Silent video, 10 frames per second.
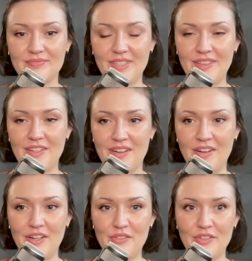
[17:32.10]
And the
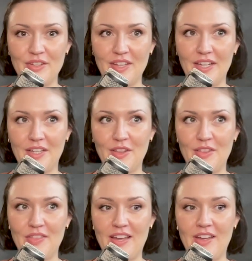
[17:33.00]
hunger for like
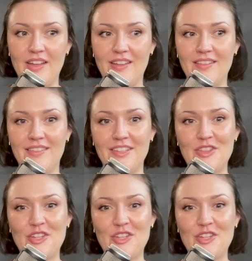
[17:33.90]
the